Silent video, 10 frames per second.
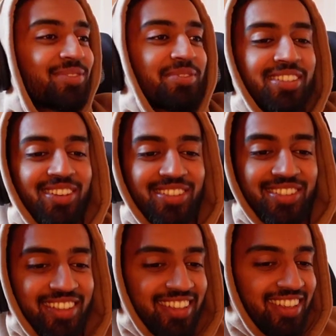$20
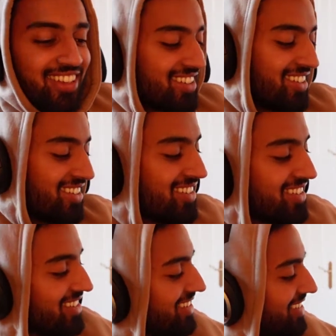on it on
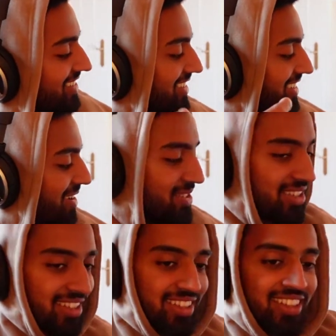
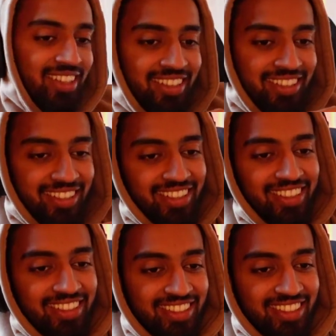Amazon.
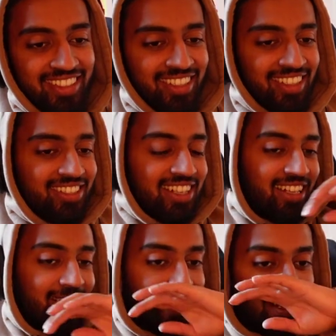So
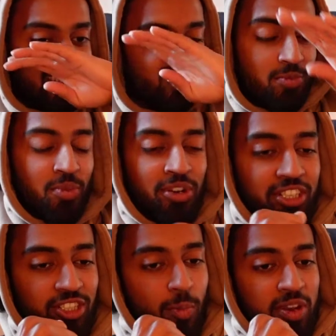that I'll do a
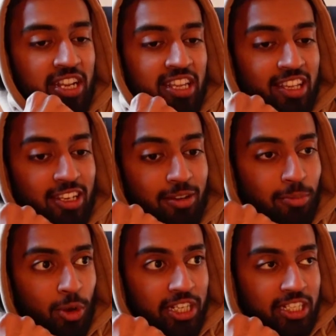morning dump
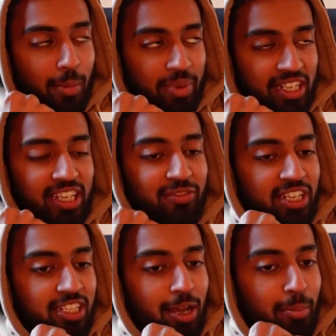and
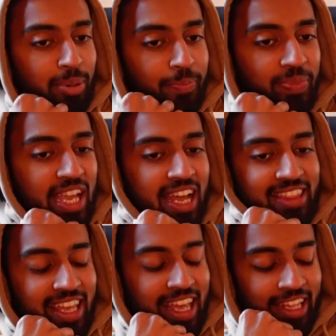evening dump,
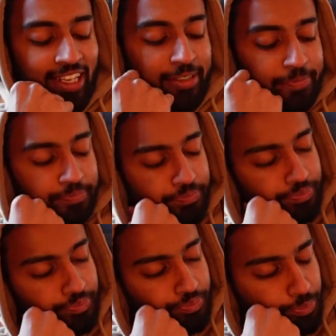and
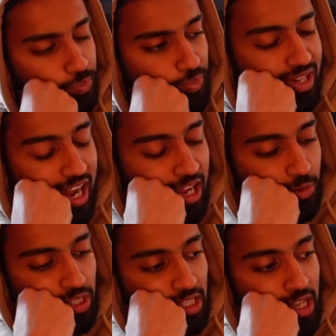then I
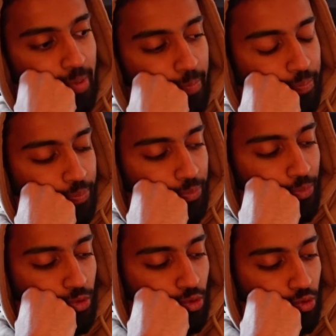will
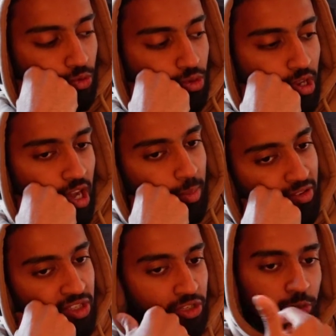
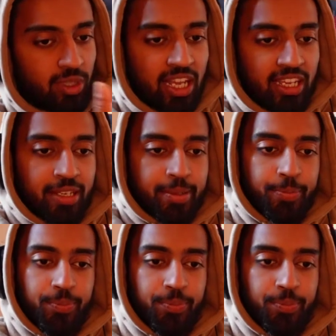I've started doing like